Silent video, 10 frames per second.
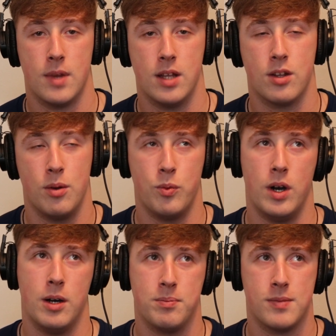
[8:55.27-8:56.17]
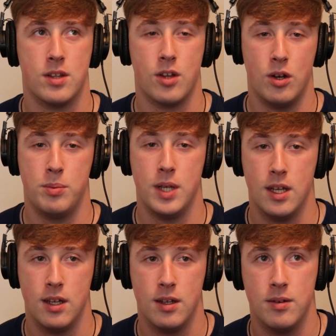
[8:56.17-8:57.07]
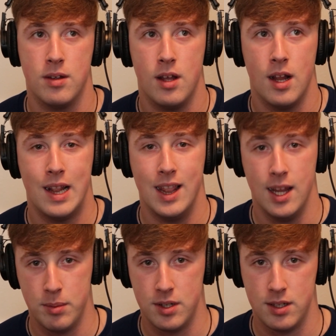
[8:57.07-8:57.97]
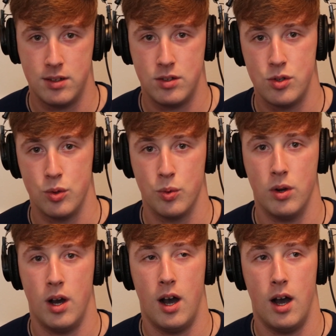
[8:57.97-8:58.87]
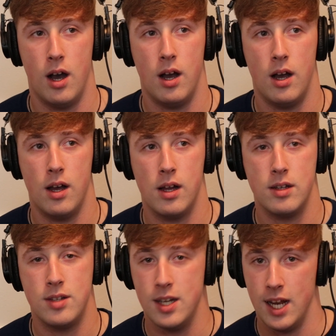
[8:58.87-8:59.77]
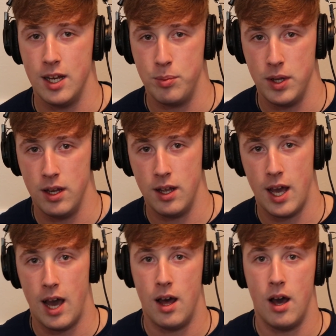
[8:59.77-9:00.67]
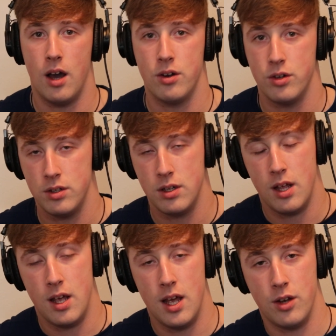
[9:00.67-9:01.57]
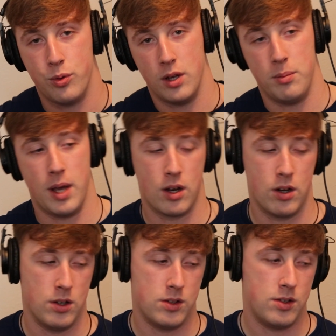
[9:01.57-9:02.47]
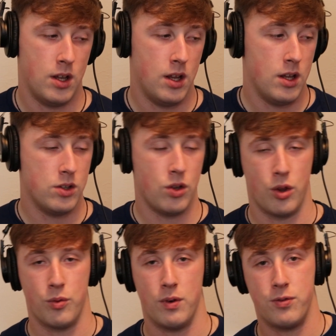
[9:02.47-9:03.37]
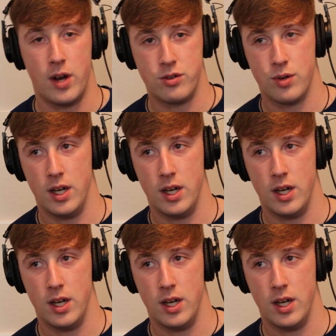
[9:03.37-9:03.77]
it's going to be limited to 1080p at 120 megahertz. So the refresh